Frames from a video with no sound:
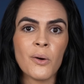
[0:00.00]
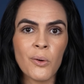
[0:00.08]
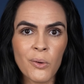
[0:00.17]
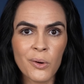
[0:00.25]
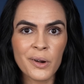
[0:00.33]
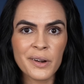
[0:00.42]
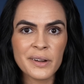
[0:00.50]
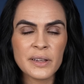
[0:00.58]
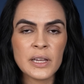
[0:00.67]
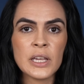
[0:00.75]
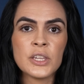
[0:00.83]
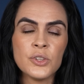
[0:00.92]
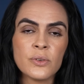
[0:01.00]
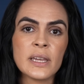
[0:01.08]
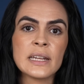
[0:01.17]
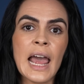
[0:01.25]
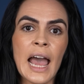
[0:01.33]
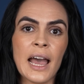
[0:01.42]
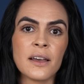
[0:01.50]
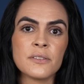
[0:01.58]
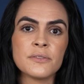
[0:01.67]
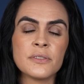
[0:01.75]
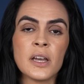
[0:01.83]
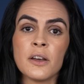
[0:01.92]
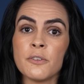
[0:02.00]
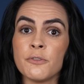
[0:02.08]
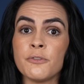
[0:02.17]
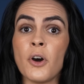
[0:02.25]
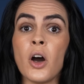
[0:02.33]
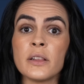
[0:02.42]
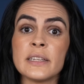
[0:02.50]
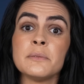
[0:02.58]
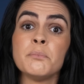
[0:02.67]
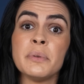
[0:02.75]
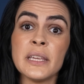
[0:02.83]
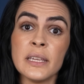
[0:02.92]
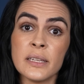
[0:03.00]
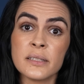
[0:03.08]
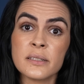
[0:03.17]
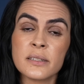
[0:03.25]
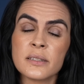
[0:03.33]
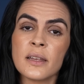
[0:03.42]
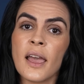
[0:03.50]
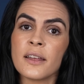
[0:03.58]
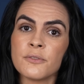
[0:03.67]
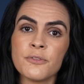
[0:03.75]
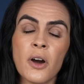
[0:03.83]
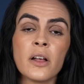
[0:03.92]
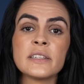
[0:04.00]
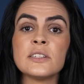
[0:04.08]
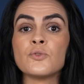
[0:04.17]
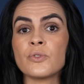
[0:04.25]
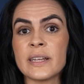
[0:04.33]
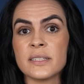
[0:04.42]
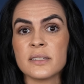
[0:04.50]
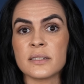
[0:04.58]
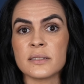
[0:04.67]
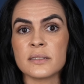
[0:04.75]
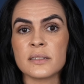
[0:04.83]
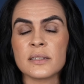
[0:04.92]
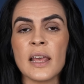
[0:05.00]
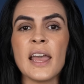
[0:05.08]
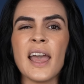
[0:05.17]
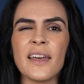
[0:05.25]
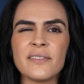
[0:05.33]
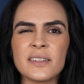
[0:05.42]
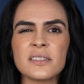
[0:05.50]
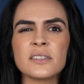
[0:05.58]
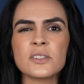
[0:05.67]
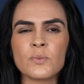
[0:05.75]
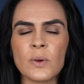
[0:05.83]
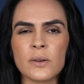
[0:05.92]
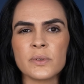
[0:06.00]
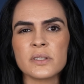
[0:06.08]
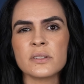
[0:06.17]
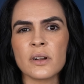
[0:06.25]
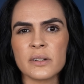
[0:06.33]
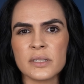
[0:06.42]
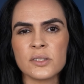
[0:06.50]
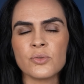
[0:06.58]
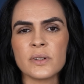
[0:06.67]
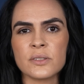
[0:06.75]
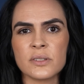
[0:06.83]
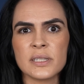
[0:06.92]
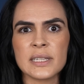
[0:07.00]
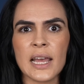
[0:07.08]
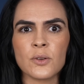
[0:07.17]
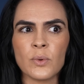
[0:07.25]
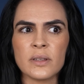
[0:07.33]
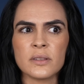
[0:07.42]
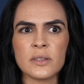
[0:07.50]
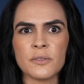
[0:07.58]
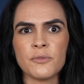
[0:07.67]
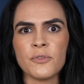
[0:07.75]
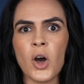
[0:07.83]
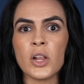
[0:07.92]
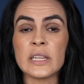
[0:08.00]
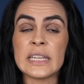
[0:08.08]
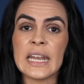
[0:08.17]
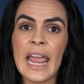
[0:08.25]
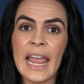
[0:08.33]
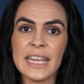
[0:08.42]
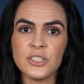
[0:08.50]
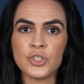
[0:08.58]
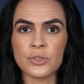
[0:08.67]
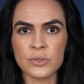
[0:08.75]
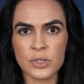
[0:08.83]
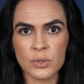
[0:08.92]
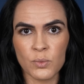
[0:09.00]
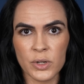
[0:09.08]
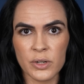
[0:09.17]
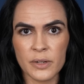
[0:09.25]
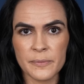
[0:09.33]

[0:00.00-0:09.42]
Or you can have fallen beings and fallen races. And this is where we're starting to understand what the fallen angels were.